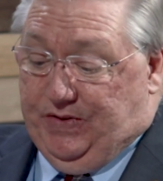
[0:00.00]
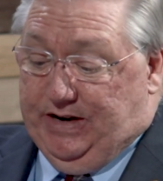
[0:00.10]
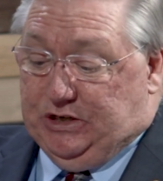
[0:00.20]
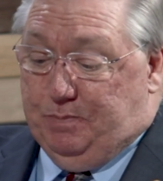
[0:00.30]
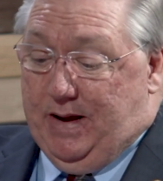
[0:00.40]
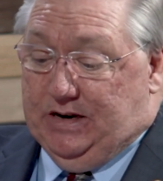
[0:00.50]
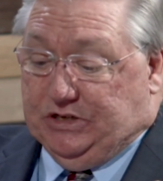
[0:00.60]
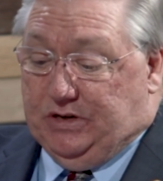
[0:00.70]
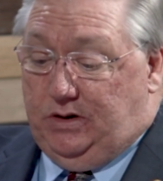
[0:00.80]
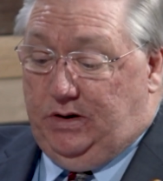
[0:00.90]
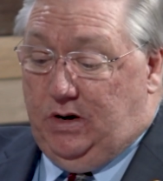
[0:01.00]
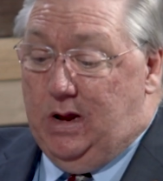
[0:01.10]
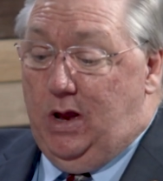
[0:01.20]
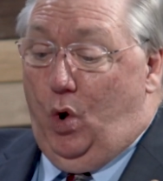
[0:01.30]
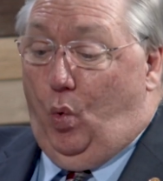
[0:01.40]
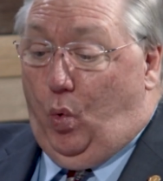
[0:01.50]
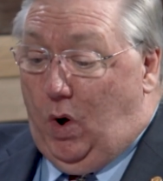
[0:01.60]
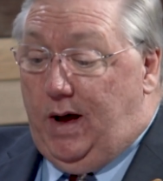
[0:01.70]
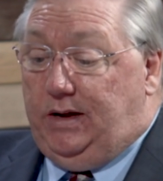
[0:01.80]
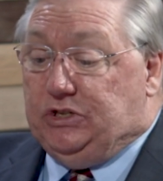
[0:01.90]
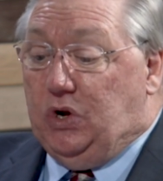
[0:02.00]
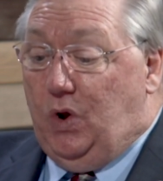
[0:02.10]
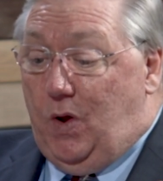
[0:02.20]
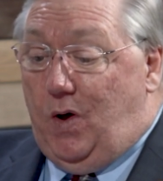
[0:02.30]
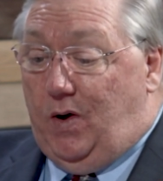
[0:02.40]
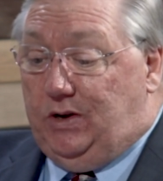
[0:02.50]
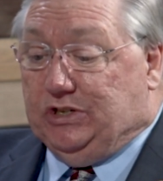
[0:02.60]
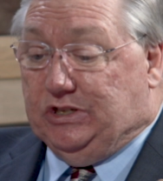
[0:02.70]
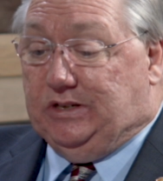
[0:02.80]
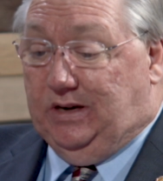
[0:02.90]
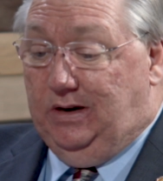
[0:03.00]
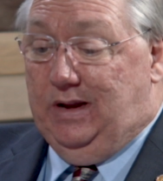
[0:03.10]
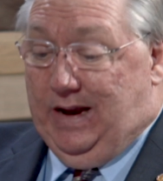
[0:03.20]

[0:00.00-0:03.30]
this my son was lost?